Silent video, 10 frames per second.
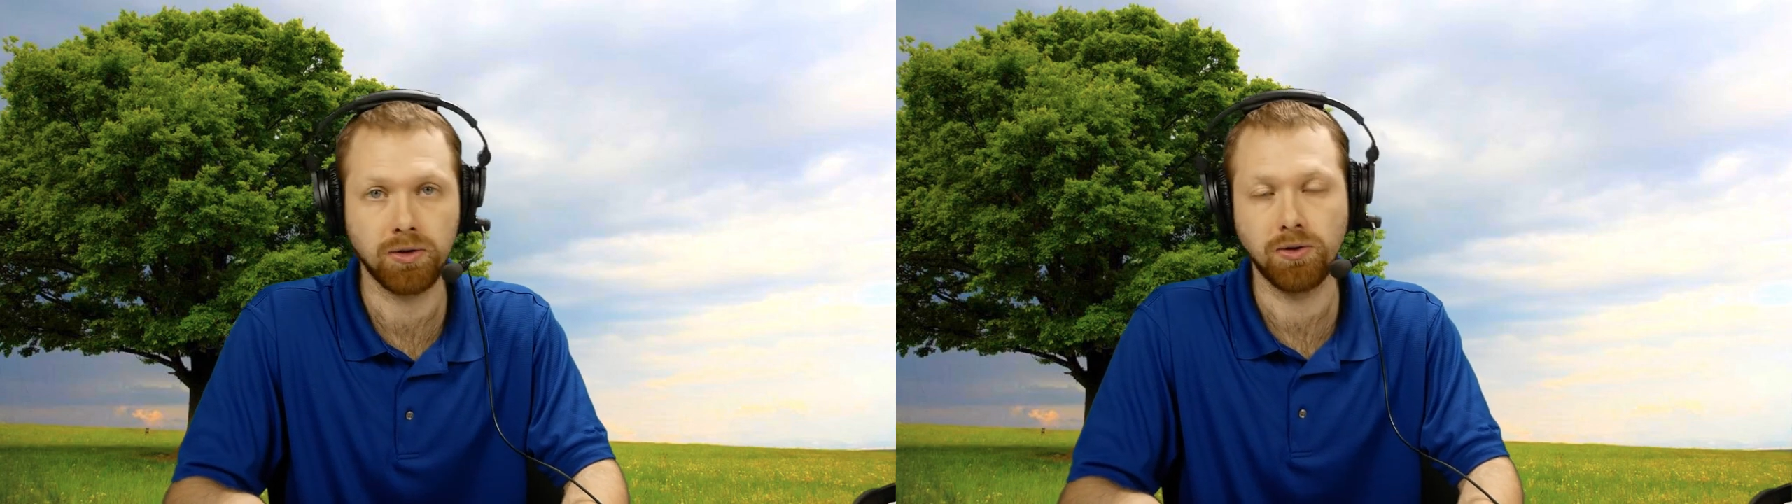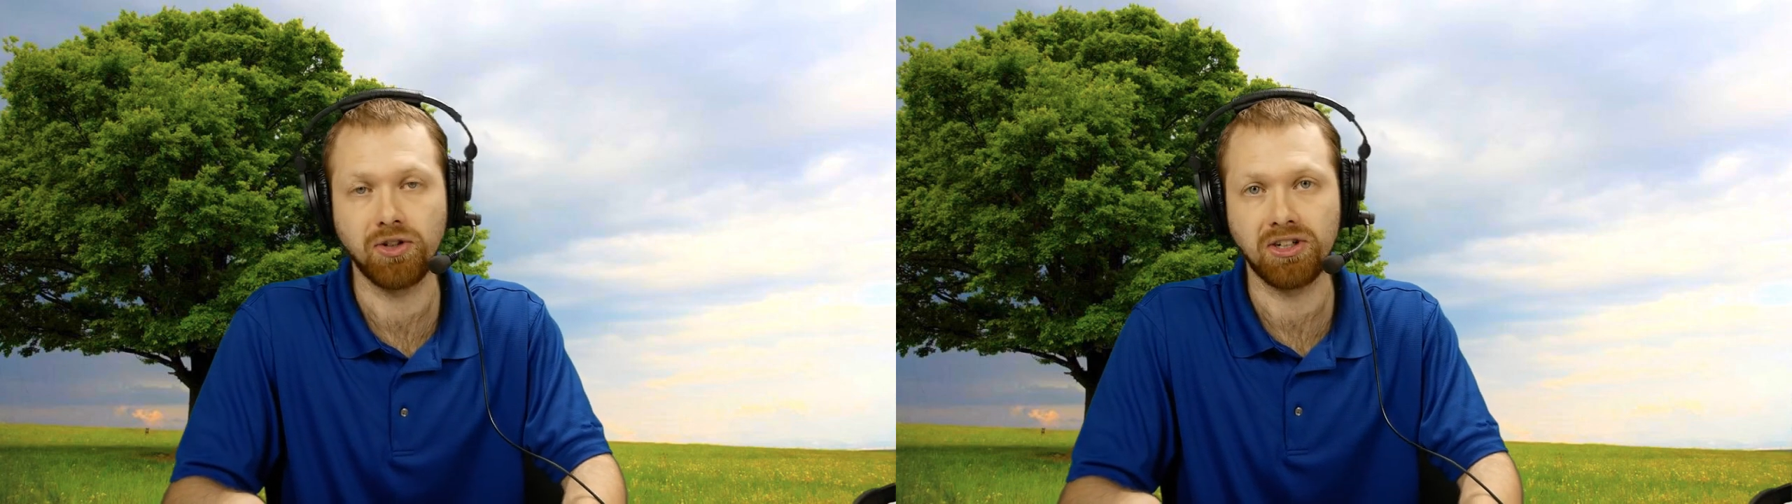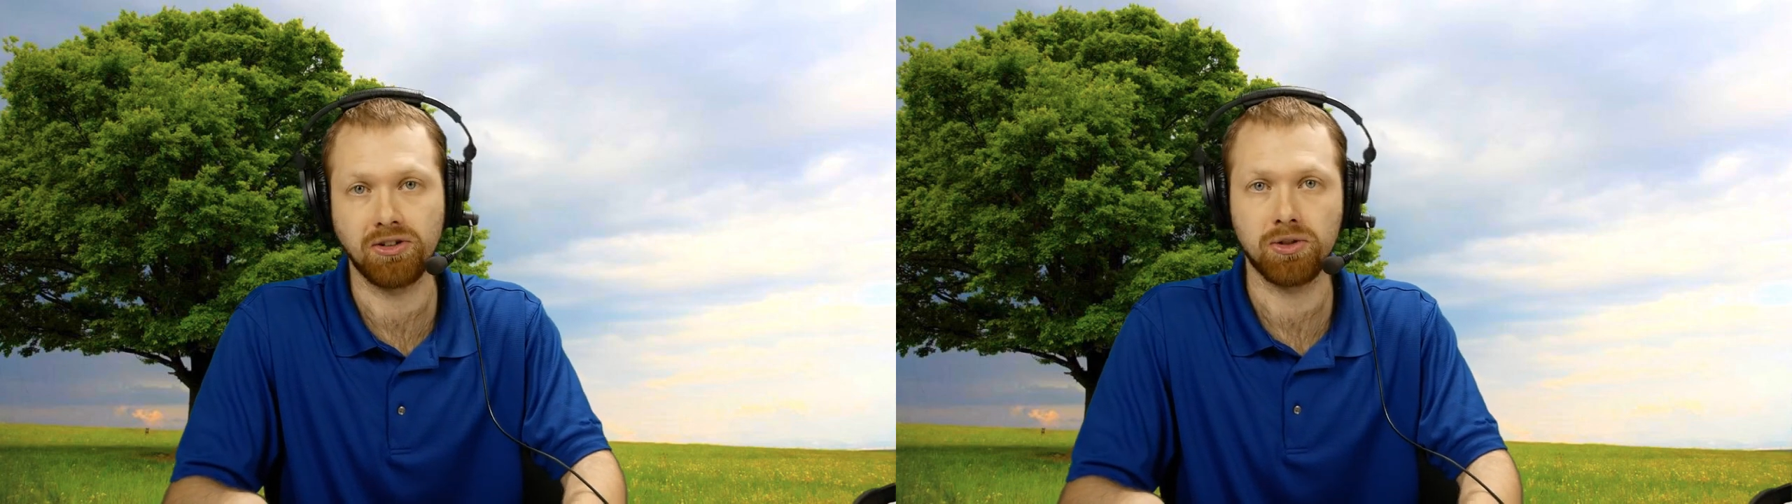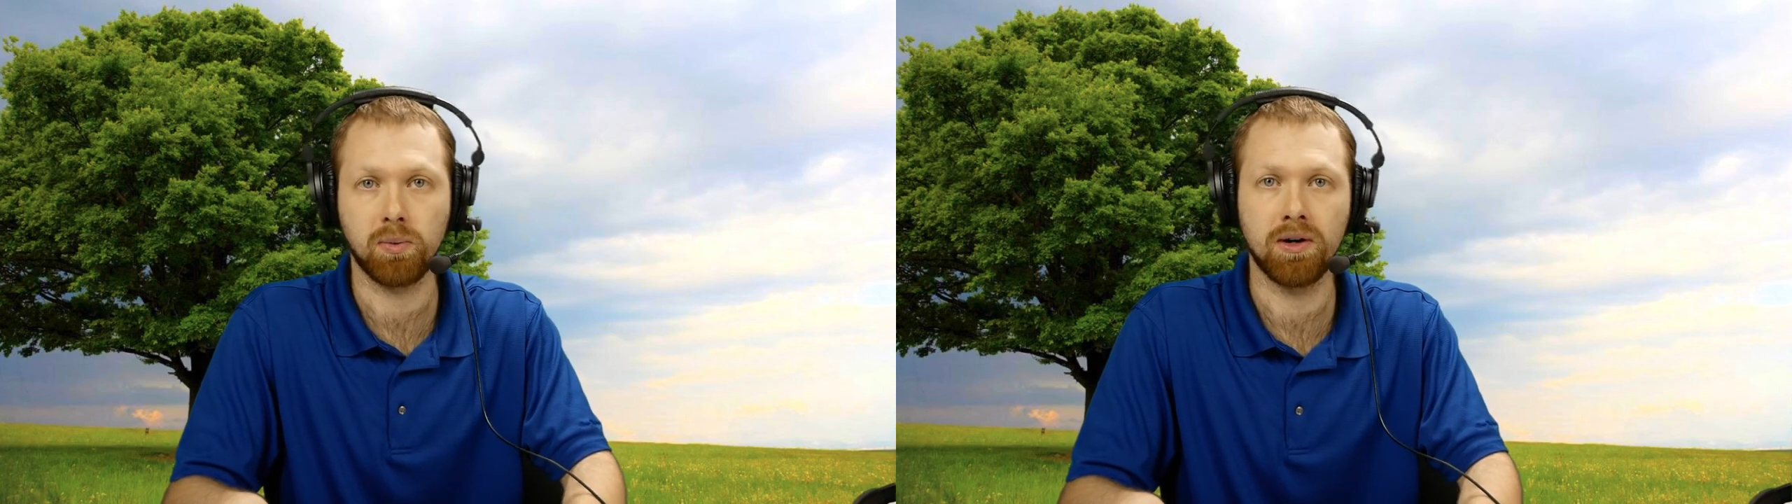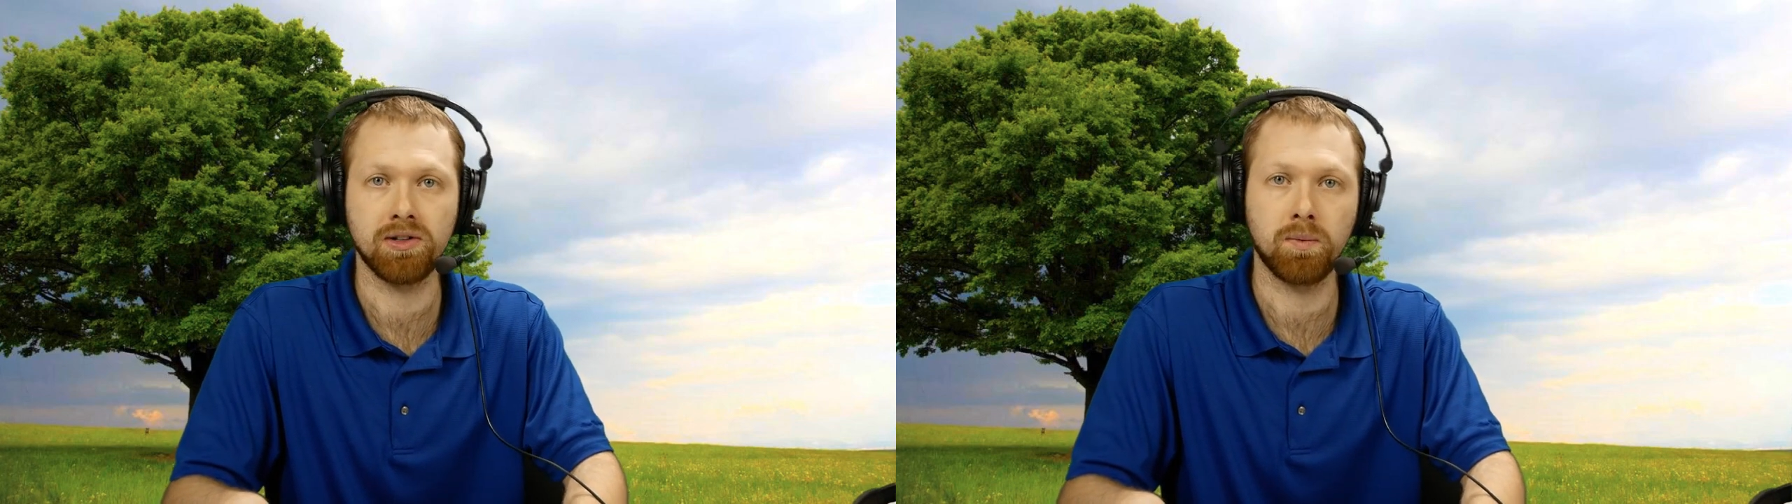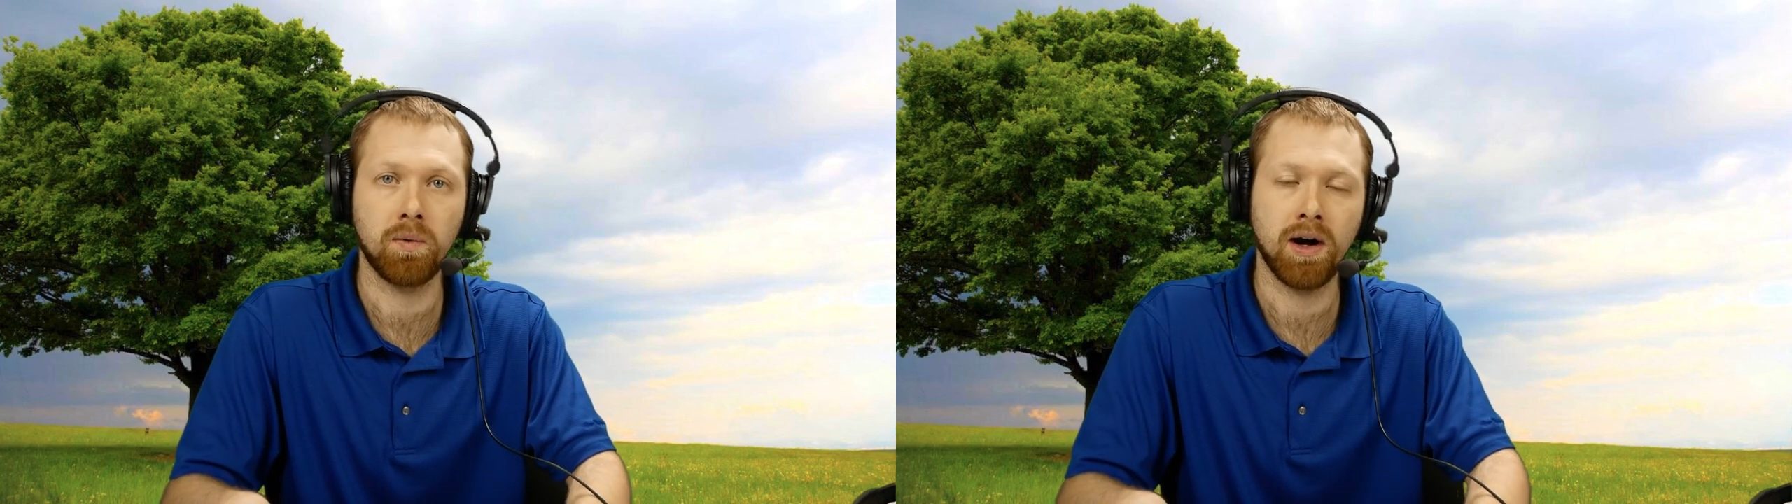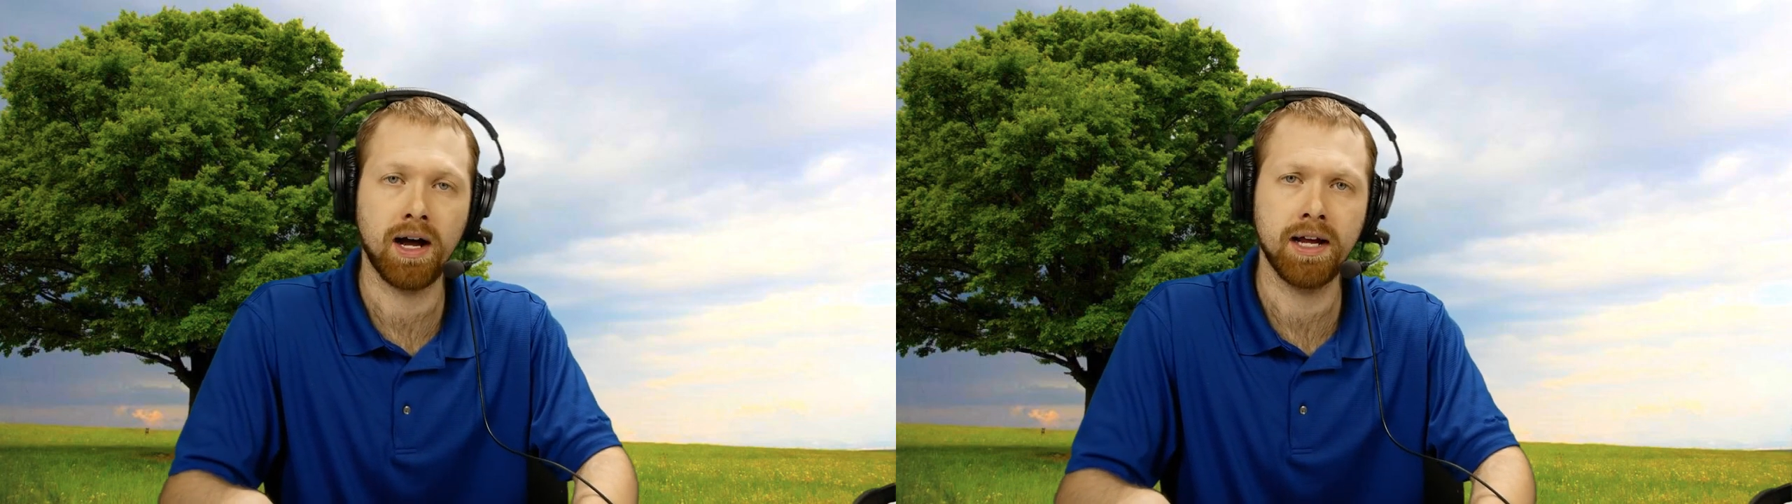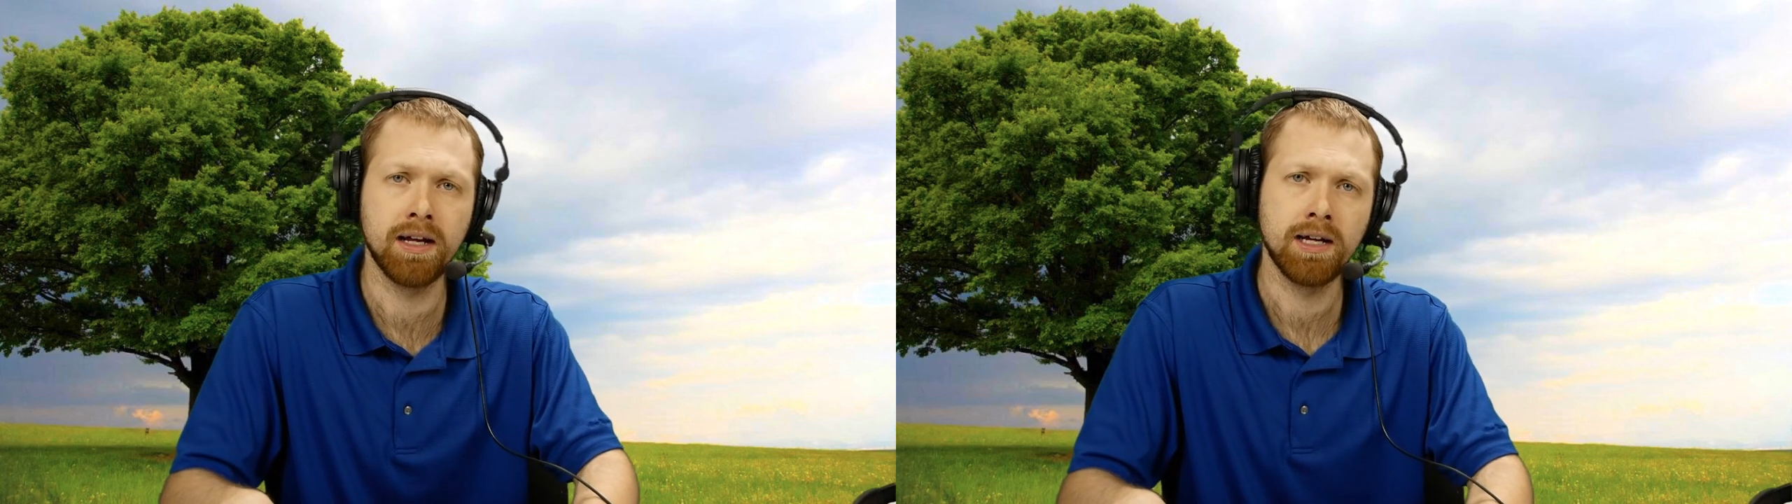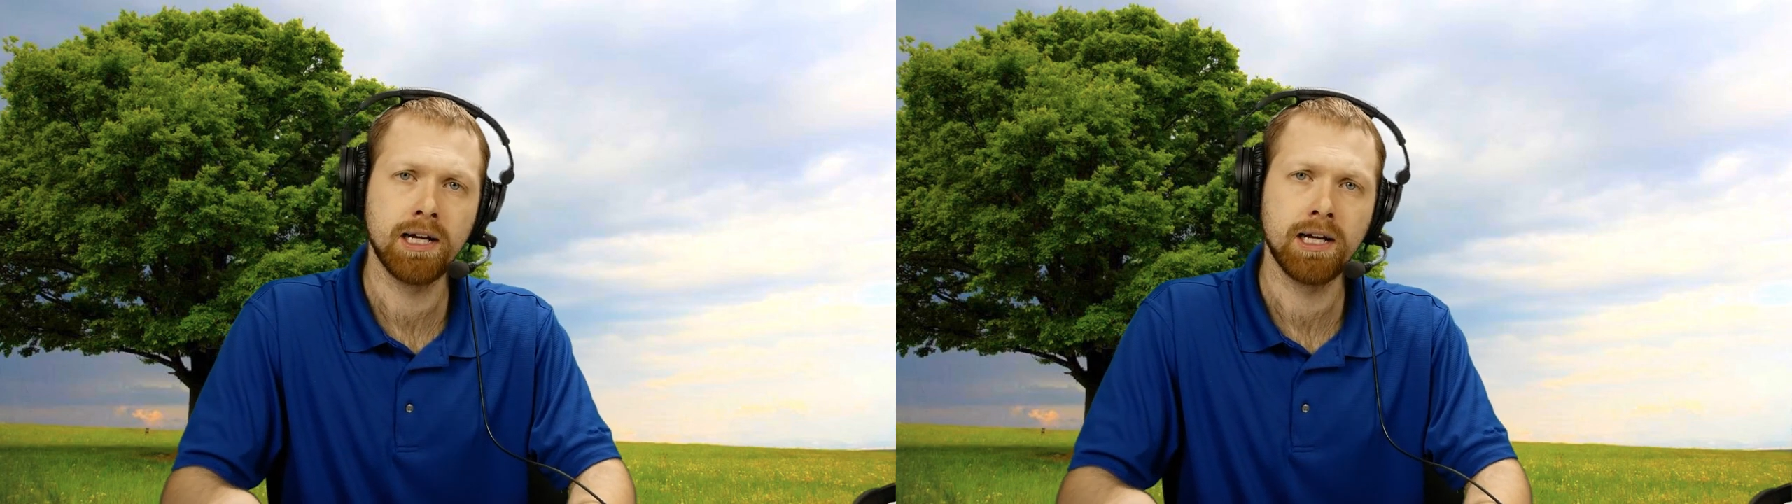who Jesus was and why.